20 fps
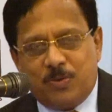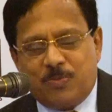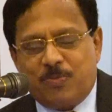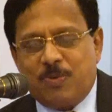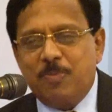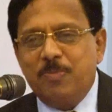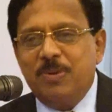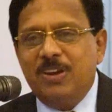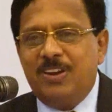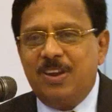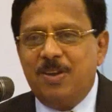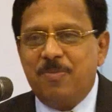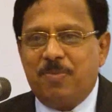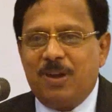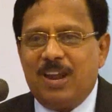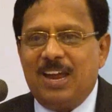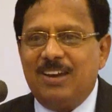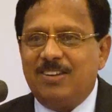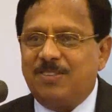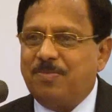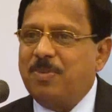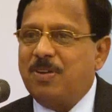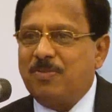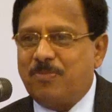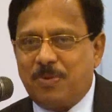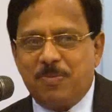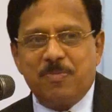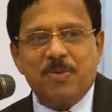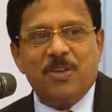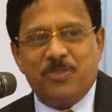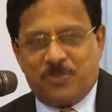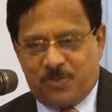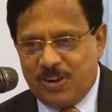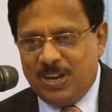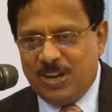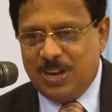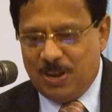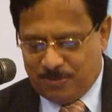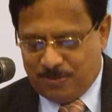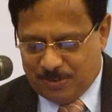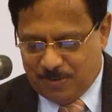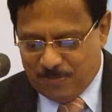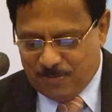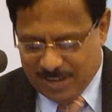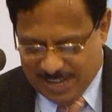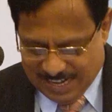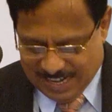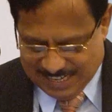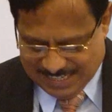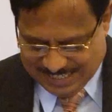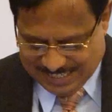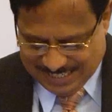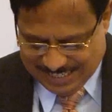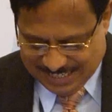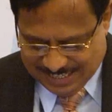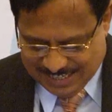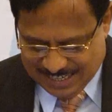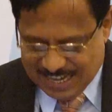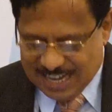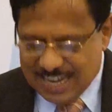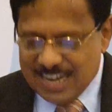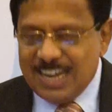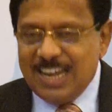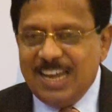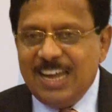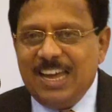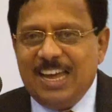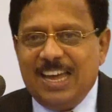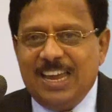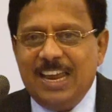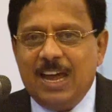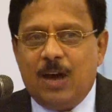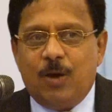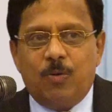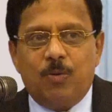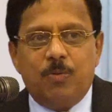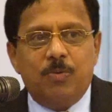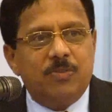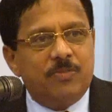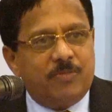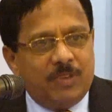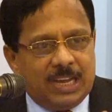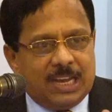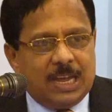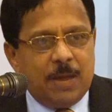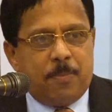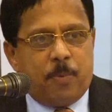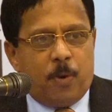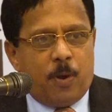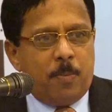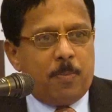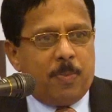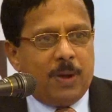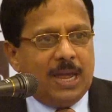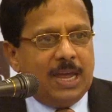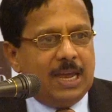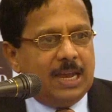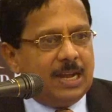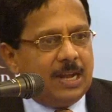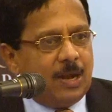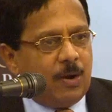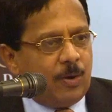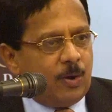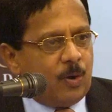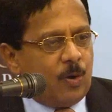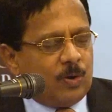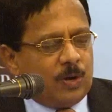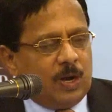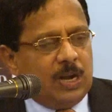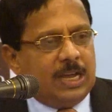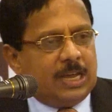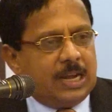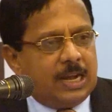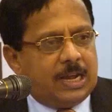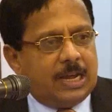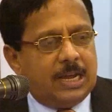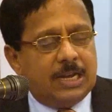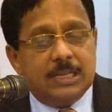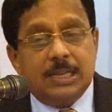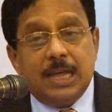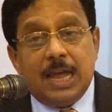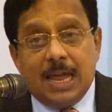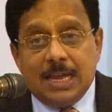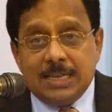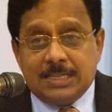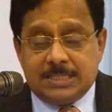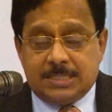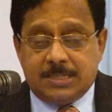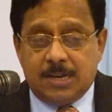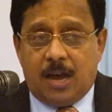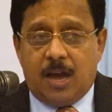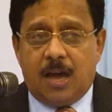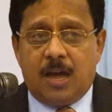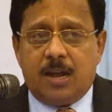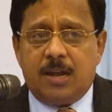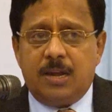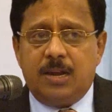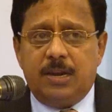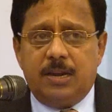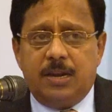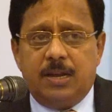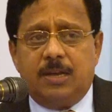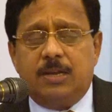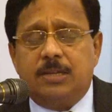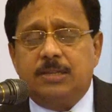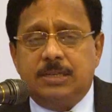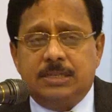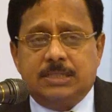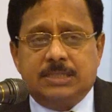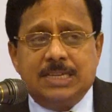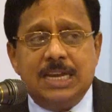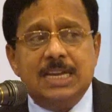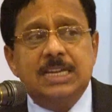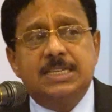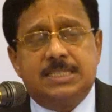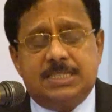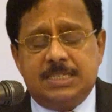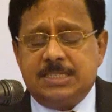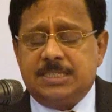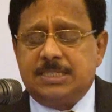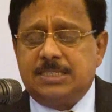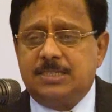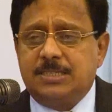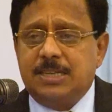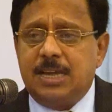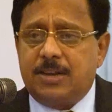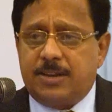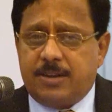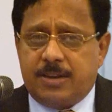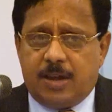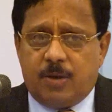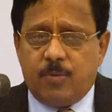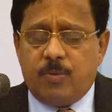not from Indian players, but from Australia or somewhere else. Yeah. Anyhow, we keep on playing. Now, not only cricket, the HR, the changes that